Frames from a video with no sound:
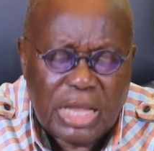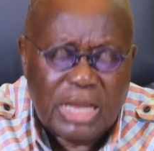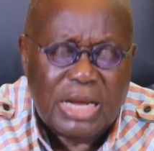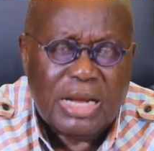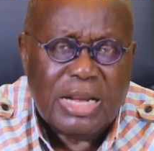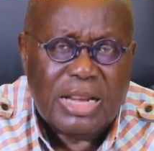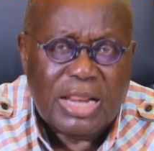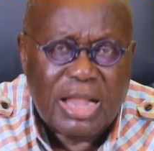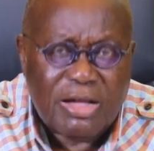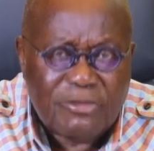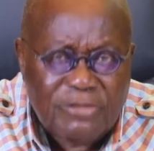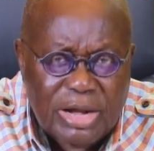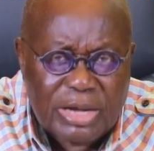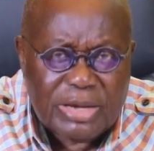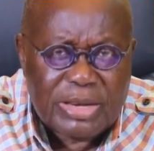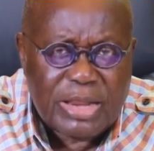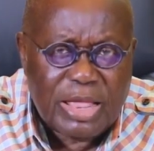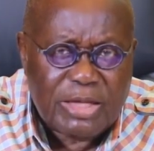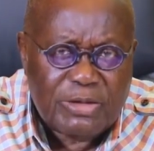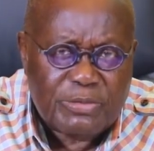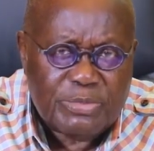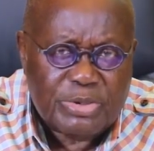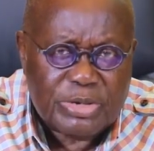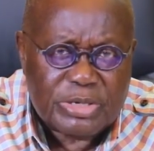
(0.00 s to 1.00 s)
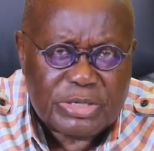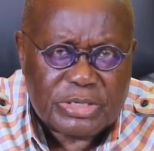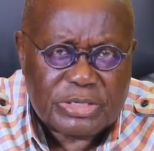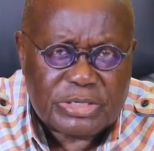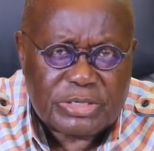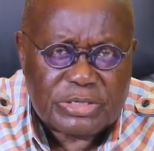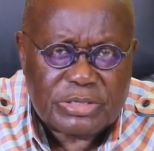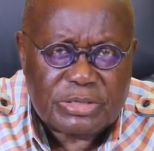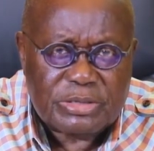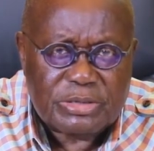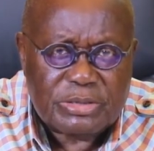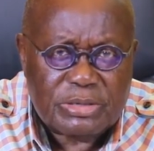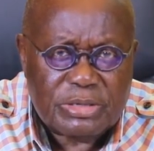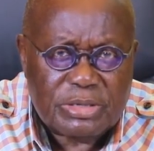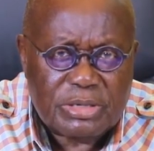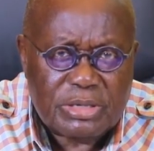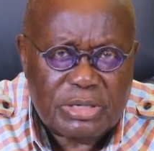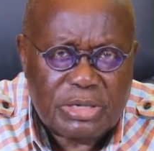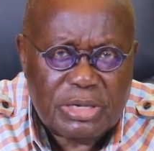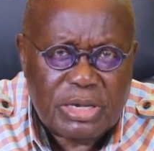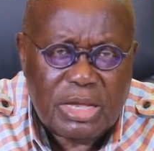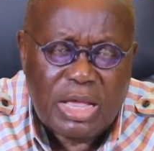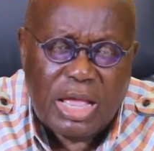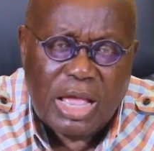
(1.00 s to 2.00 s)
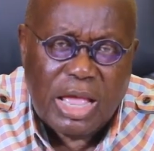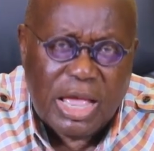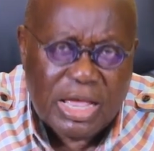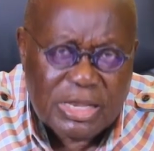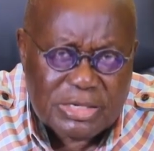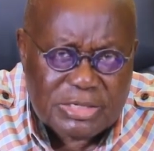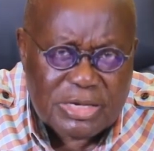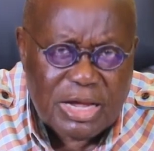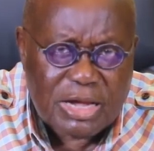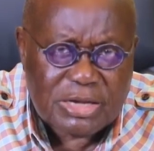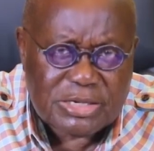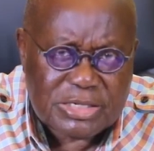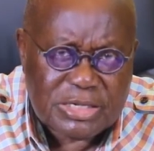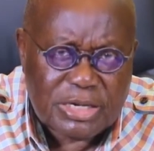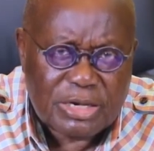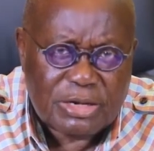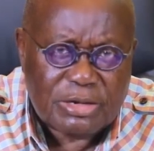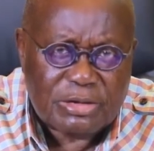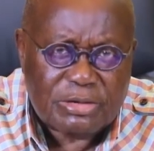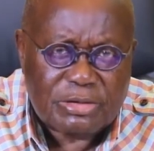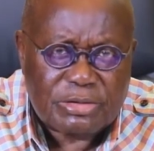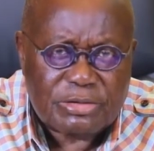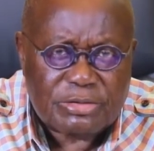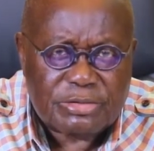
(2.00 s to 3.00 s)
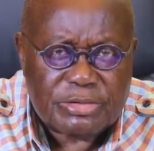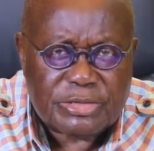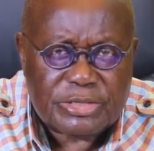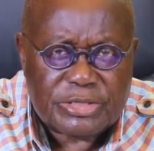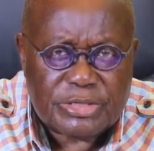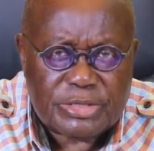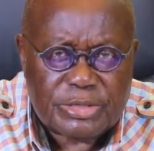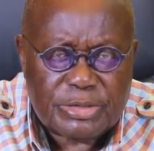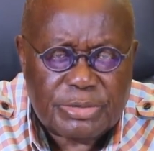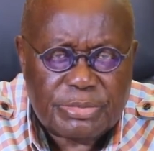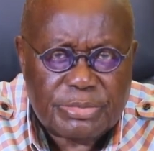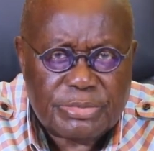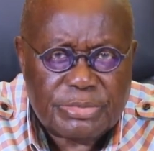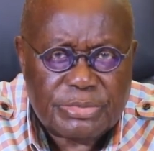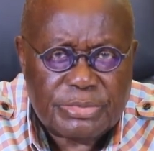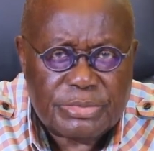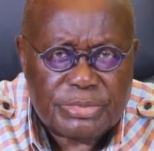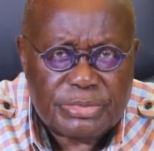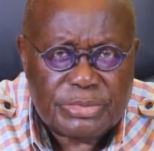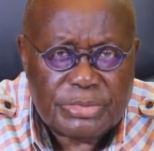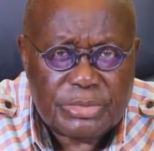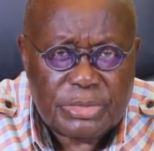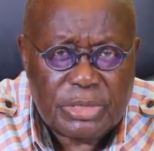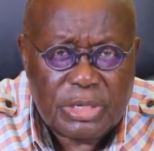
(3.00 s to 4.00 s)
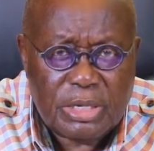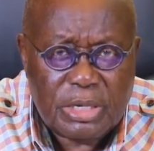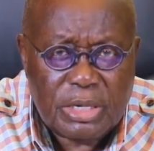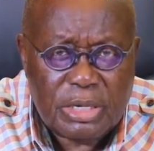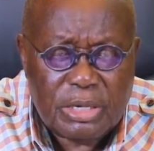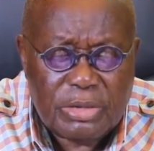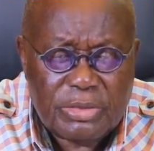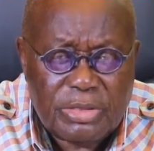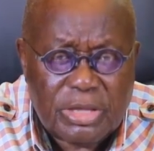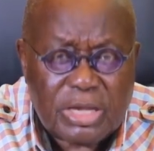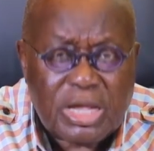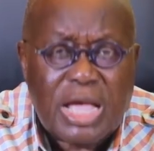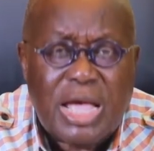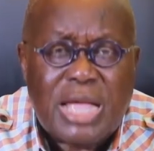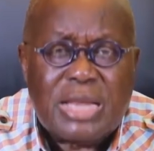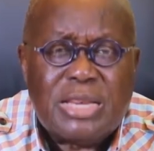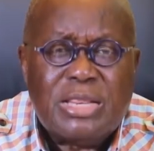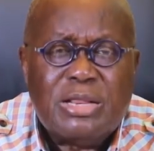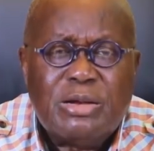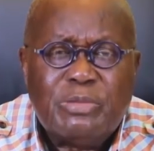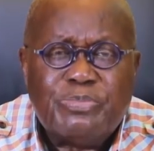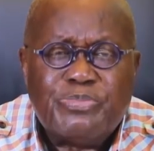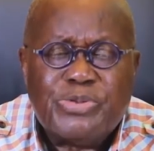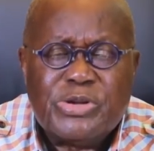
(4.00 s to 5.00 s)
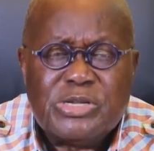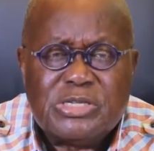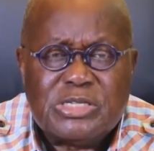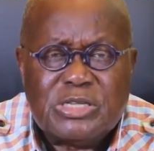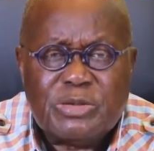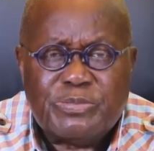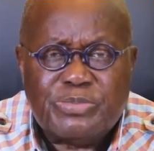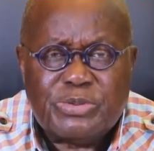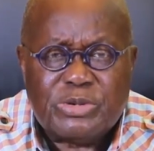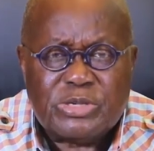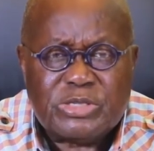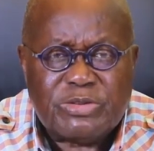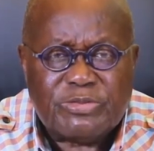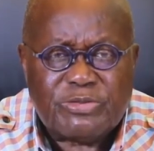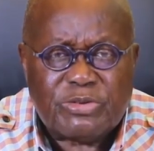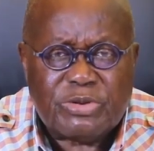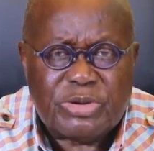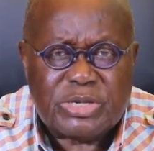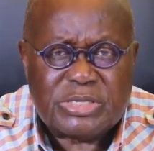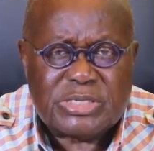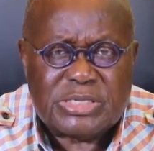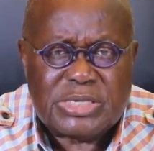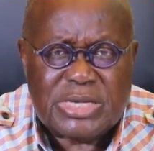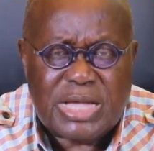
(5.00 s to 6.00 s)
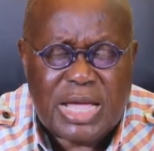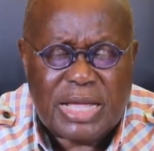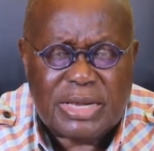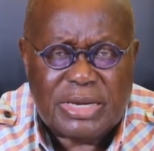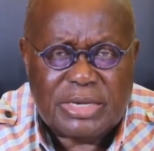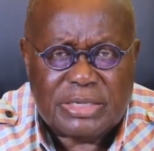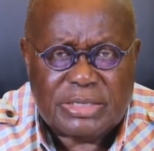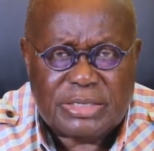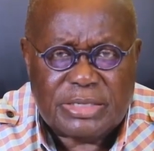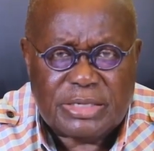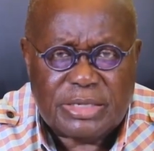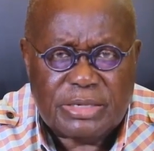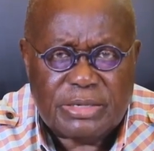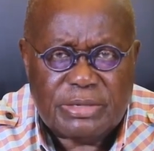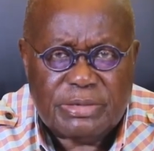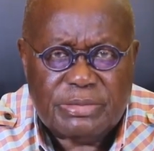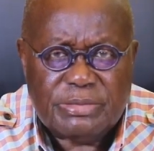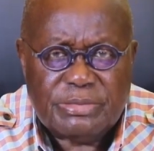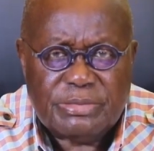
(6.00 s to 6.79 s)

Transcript: and love our neighbors as ourselves. The cardinal principles of Christianity